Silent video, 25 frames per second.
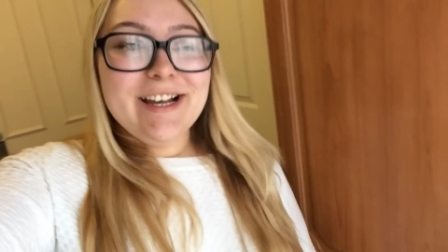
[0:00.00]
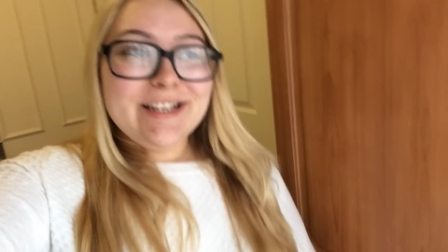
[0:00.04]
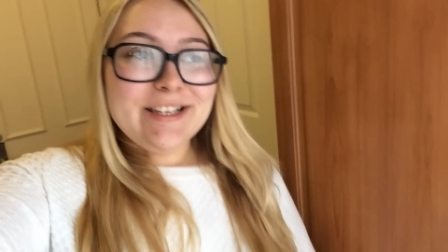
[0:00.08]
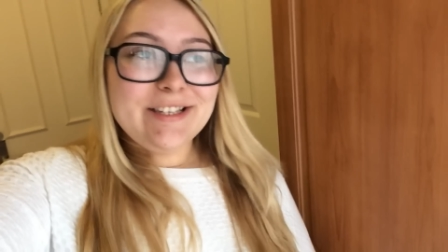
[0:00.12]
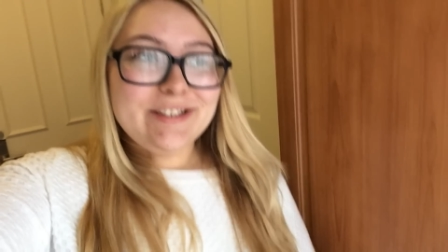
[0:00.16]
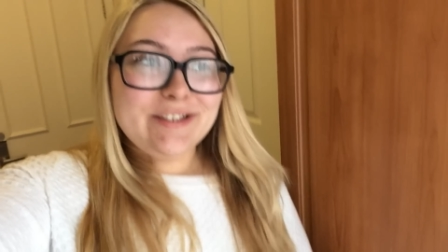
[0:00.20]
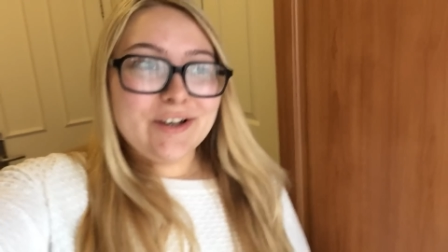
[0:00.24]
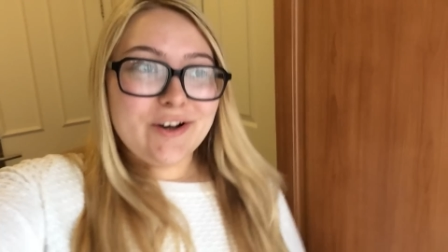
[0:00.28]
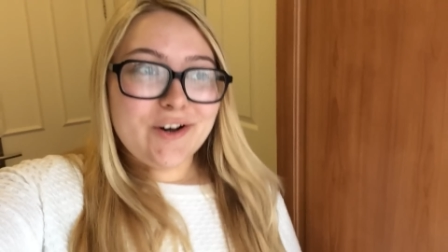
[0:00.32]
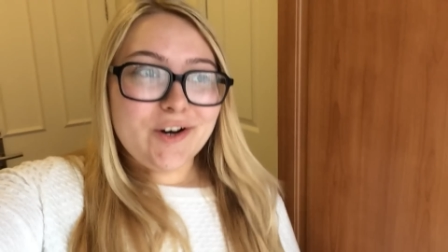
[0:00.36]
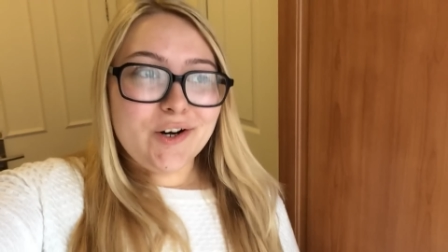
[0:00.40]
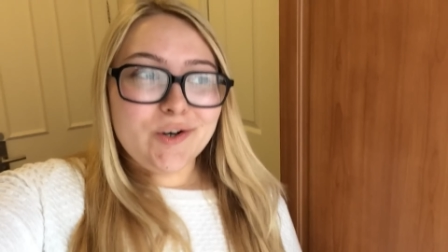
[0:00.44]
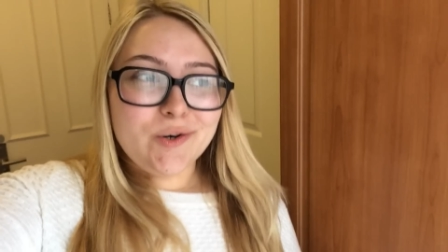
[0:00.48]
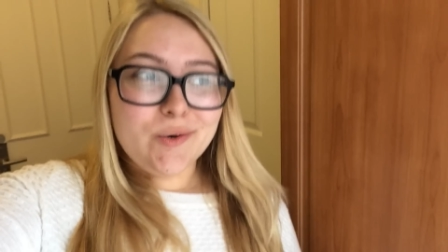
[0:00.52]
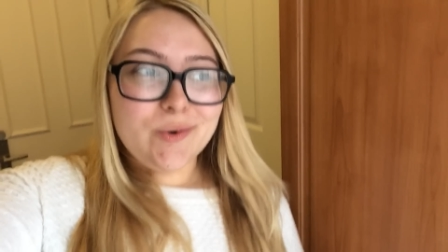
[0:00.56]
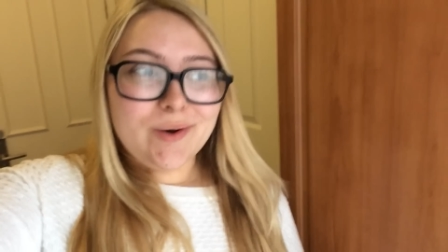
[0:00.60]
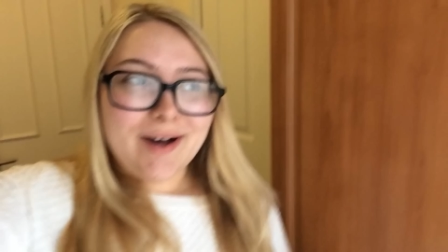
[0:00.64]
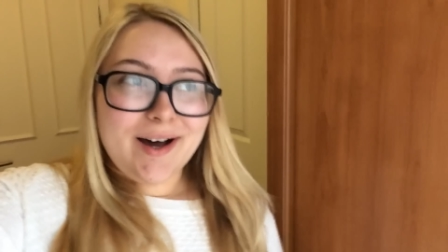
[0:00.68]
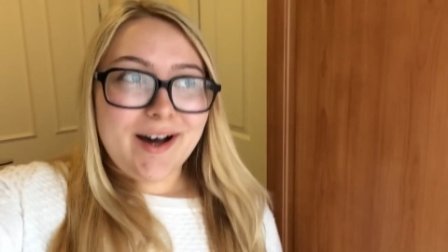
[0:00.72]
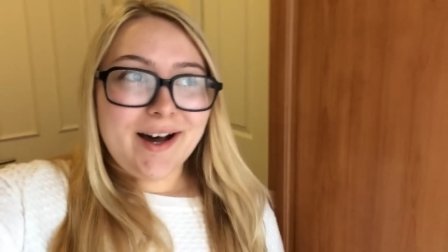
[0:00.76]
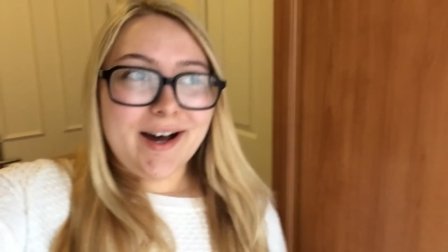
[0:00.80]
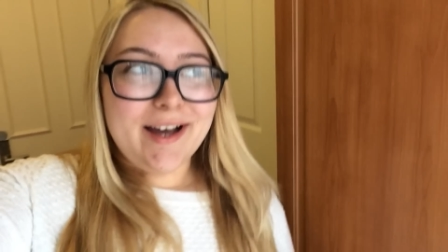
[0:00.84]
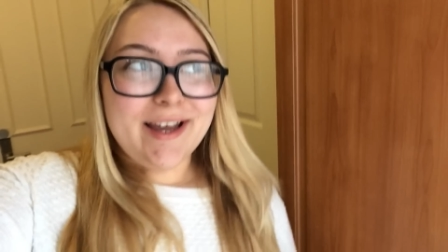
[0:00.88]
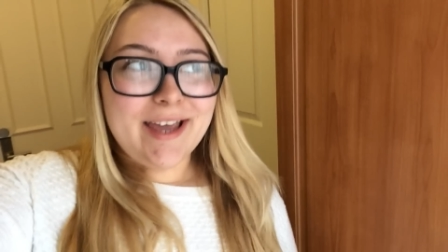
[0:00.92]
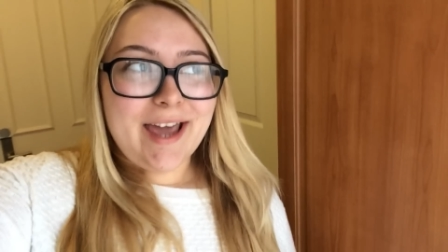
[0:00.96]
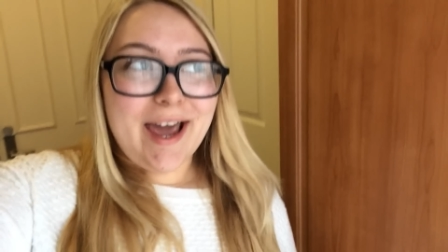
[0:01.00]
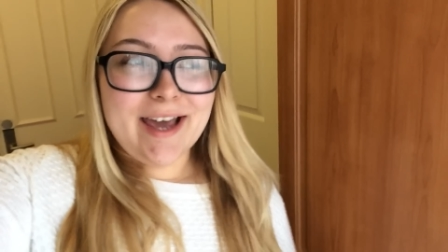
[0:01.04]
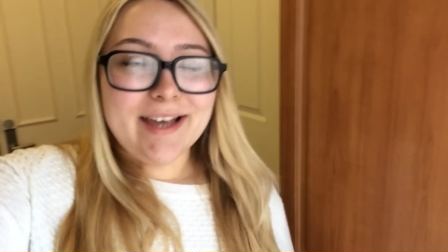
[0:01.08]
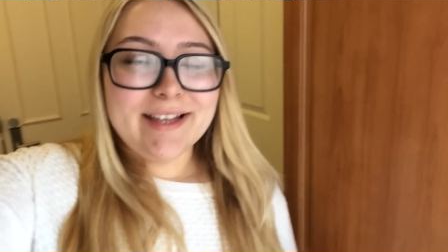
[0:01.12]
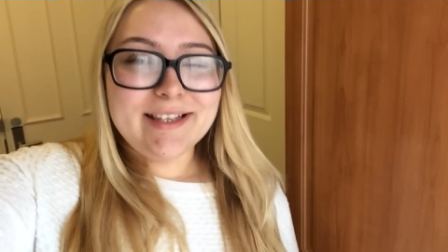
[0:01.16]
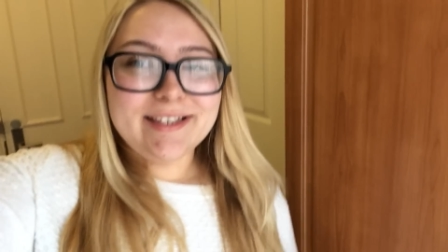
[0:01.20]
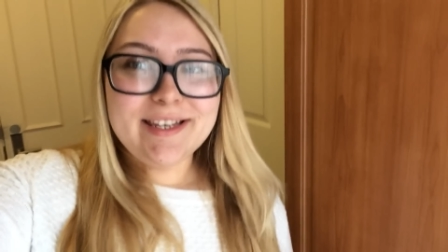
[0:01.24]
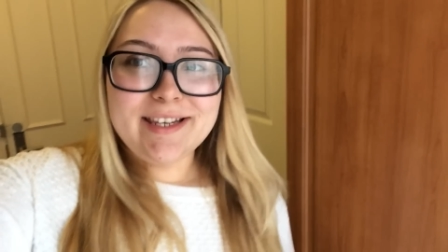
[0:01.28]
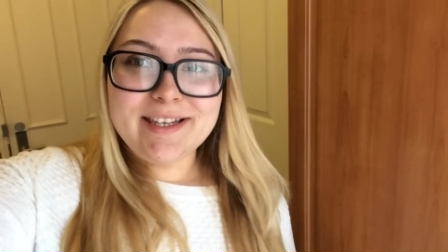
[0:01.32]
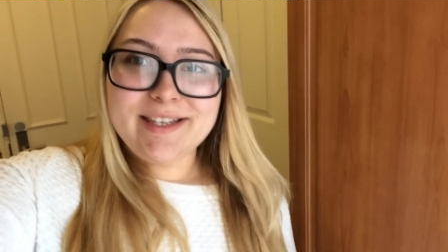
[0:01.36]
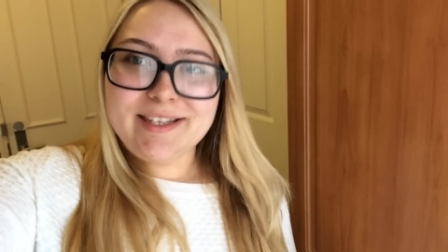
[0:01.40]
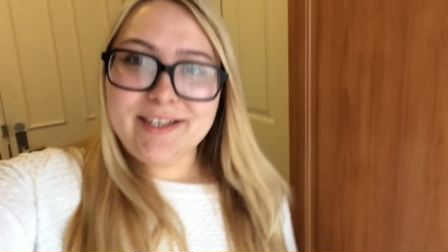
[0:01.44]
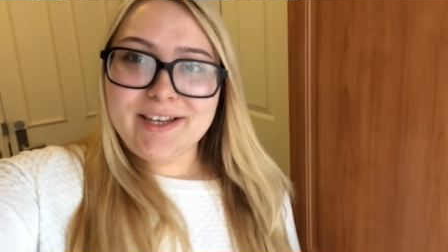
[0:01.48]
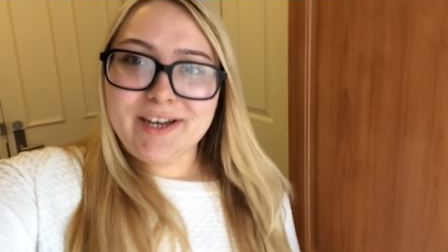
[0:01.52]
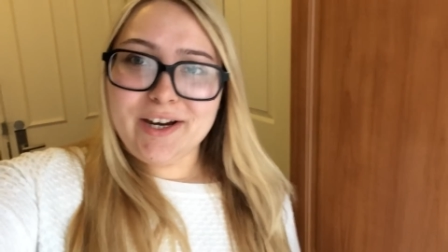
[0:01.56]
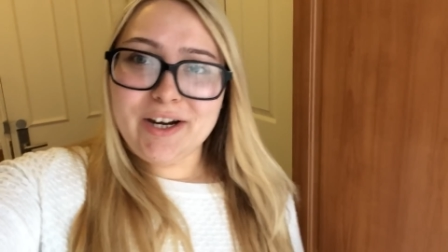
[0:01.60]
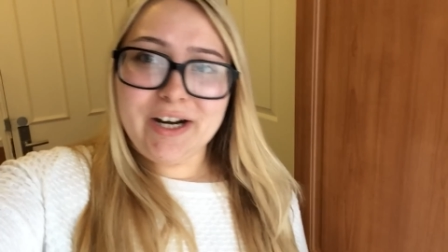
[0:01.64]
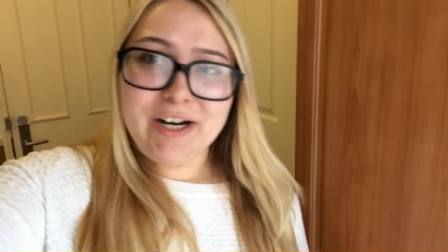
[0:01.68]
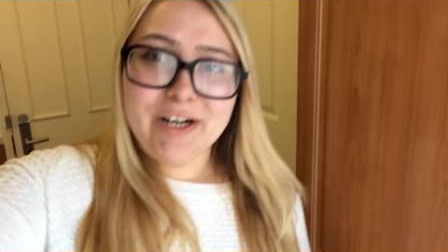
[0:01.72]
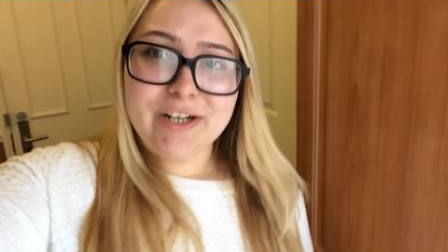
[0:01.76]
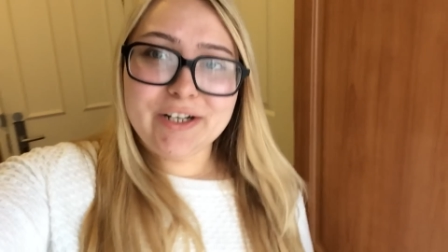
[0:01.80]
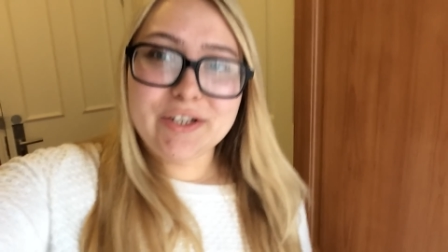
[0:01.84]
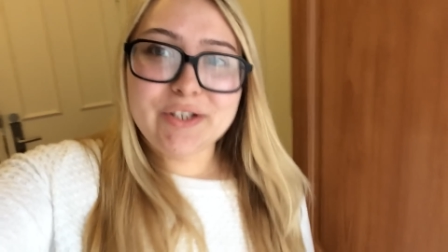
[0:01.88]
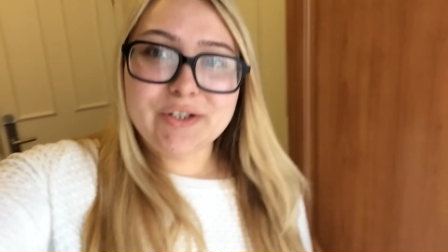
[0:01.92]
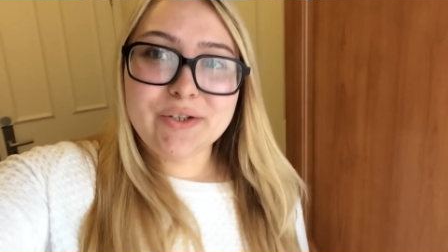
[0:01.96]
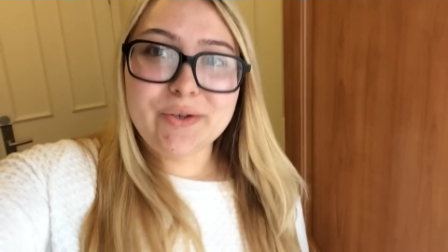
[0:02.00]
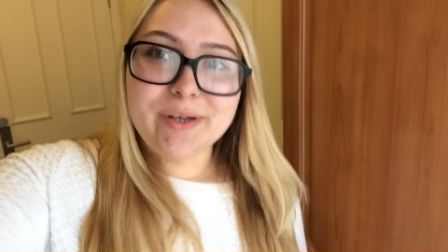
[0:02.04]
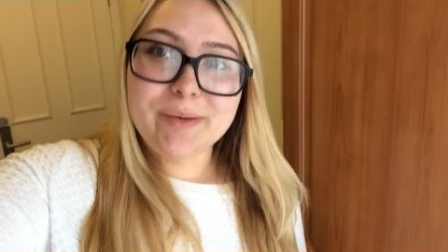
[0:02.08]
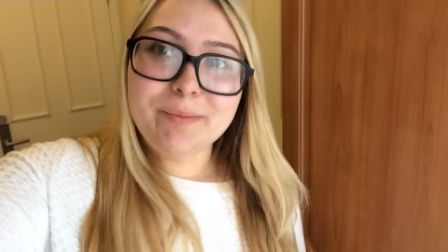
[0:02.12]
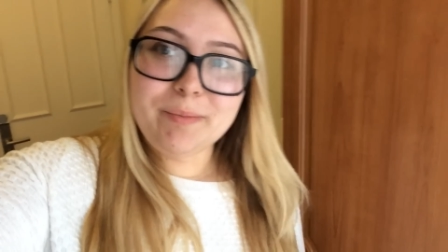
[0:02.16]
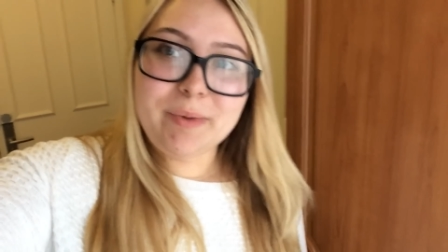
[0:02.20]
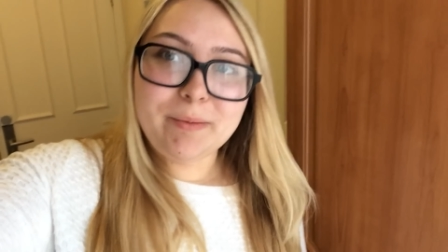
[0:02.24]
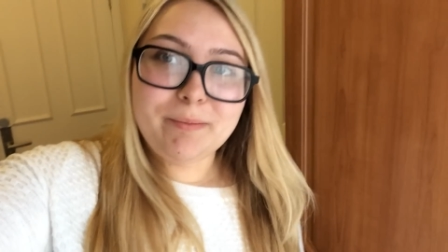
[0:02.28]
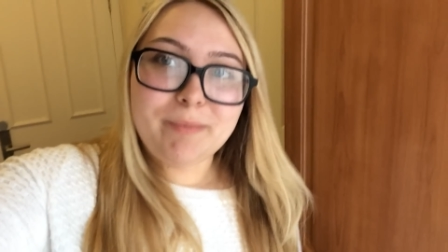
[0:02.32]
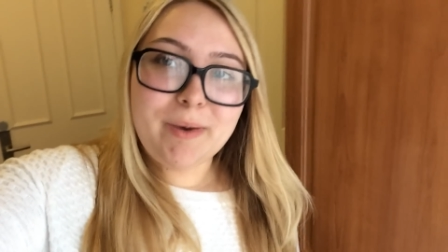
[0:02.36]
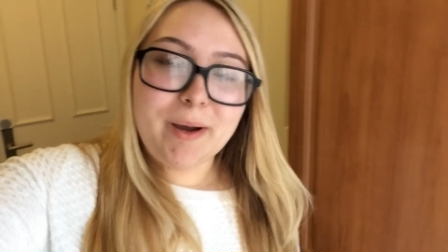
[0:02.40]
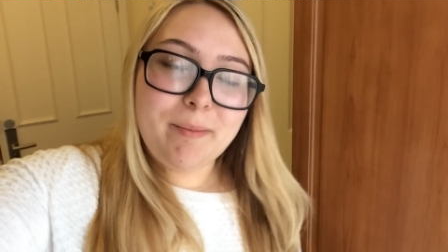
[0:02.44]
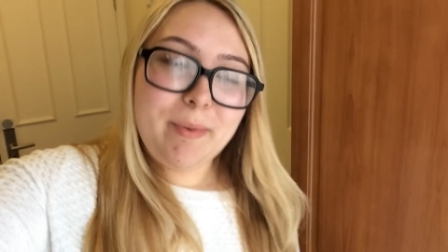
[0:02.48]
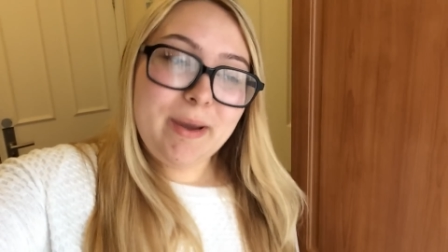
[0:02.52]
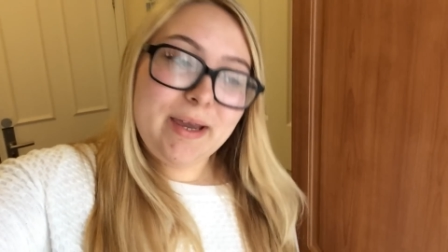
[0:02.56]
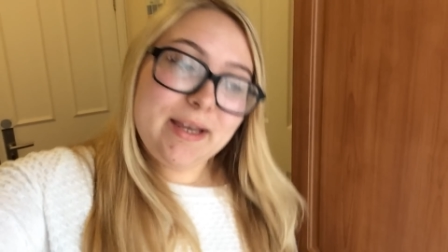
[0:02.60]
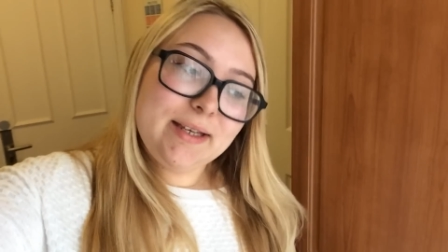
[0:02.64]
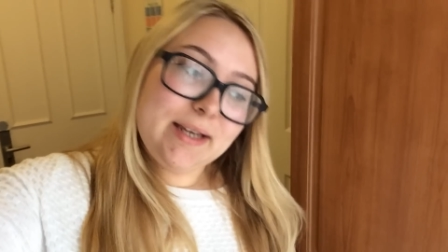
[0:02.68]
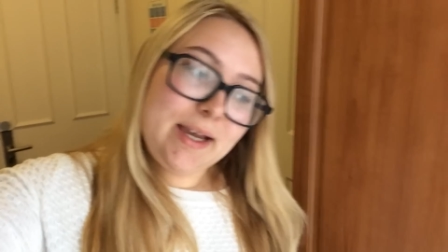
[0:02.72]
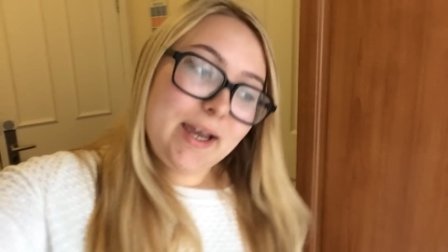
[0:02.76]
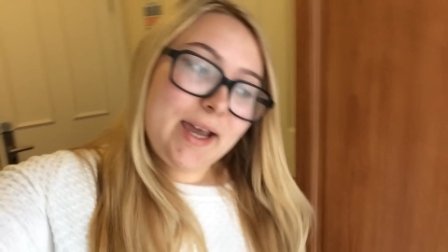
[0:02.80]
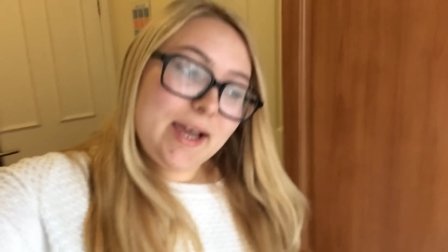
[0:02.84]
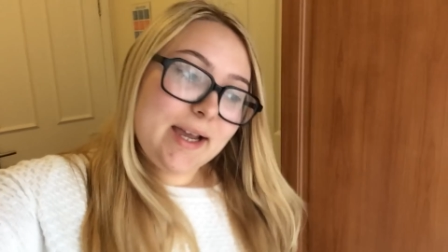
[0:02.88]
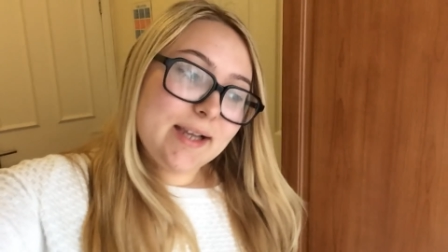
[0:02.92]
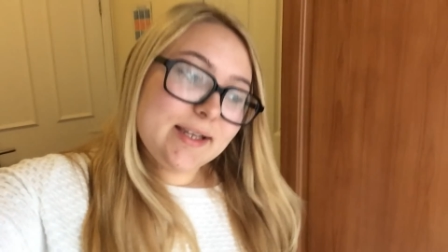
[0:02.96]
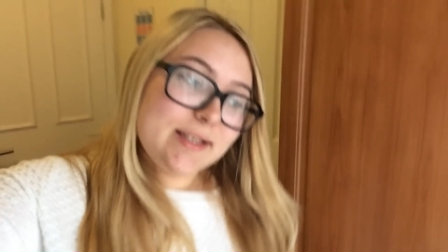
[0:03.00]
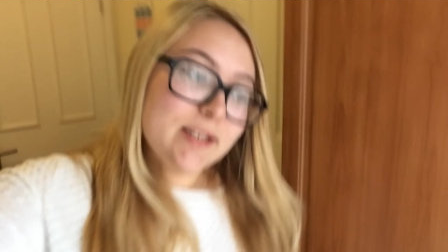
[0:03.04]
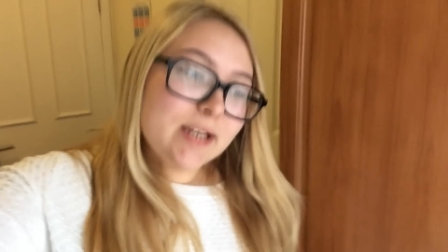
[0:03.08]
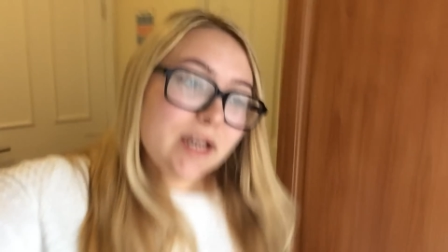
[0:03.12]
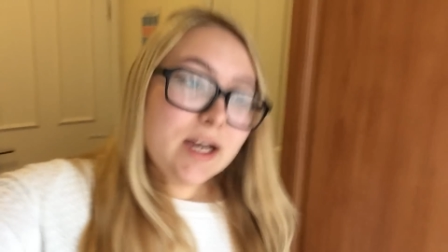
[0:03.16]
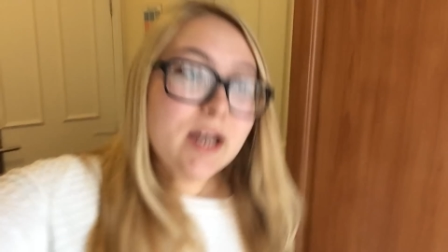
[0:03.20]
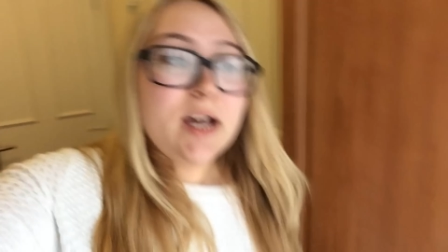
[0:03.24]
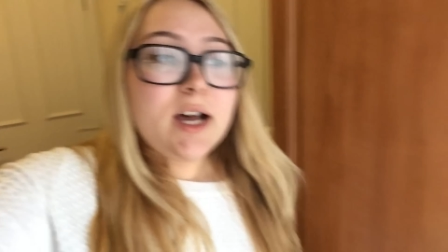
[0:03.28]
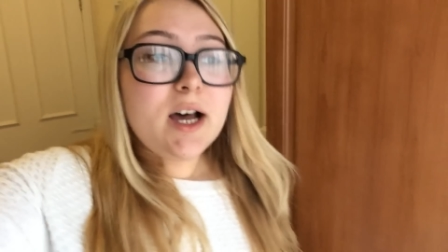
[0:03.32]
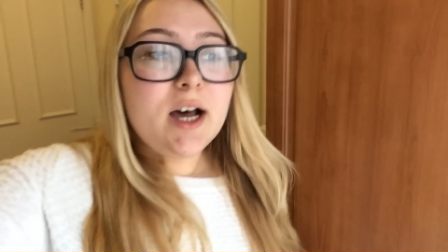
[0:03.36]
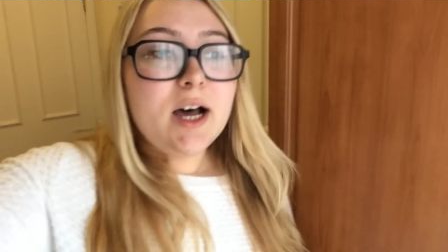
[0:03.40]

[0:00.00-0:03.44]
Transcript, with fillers: So uh, yeah, it's easier to do it bit by bit, I guess.